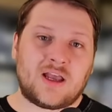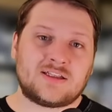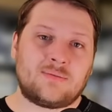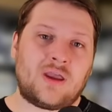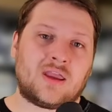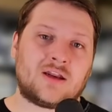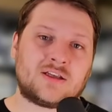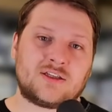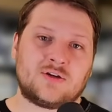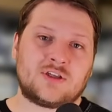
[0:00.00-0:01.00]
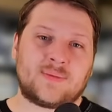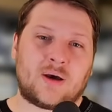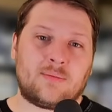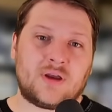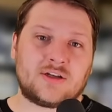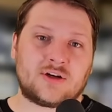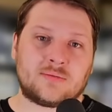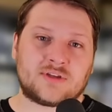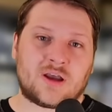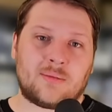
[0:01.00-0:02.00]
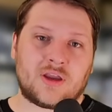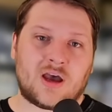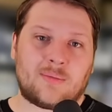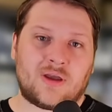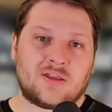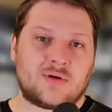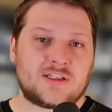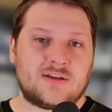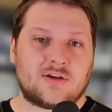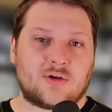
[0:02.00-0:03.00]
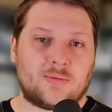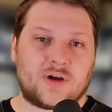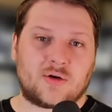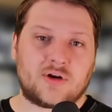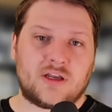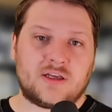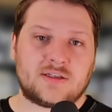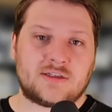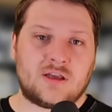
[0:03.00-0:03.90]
ends up making an excuse about midterms coming up, and the rest of the group agrees.